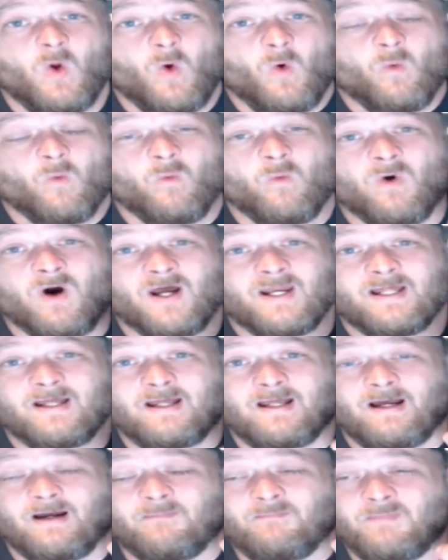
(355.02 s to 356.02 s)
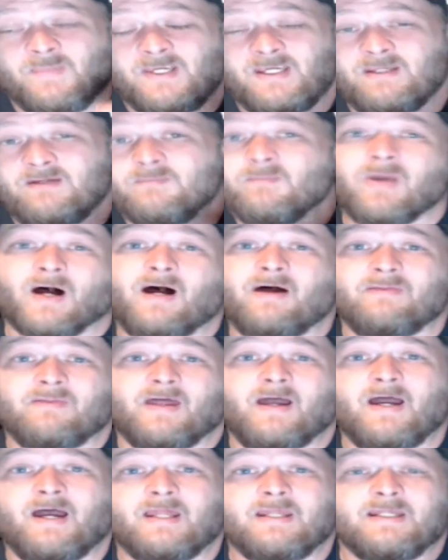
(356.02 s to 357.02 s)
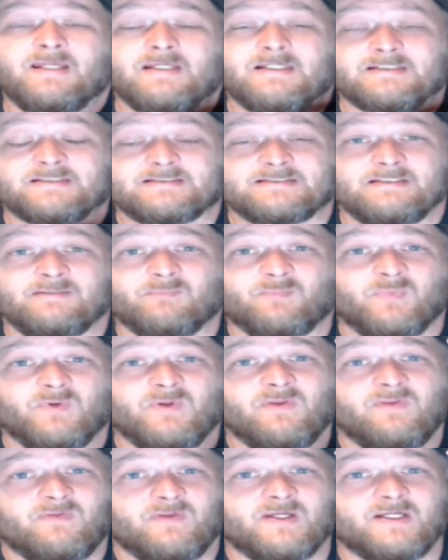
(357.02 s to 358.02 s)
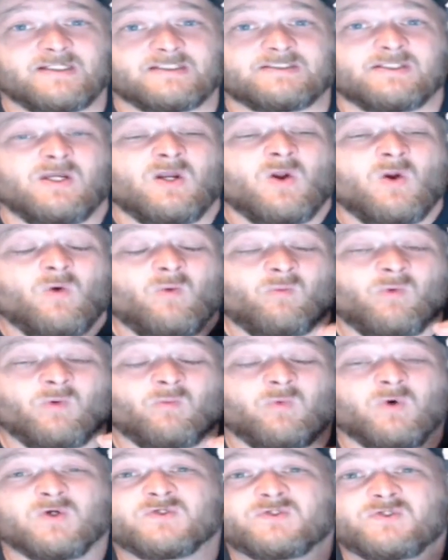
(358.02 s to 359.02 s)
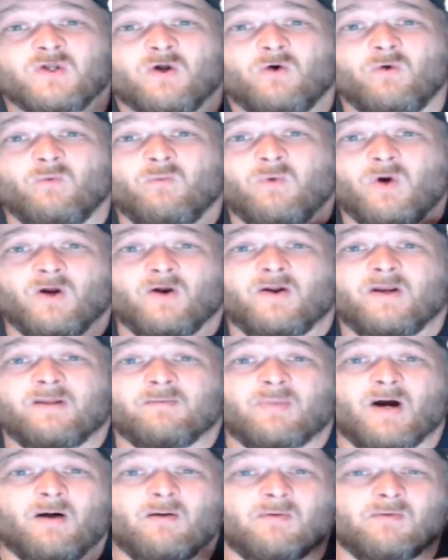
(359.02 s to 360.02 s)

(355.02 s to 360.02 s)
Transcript: What I mean by that is simply this. When we're so worried about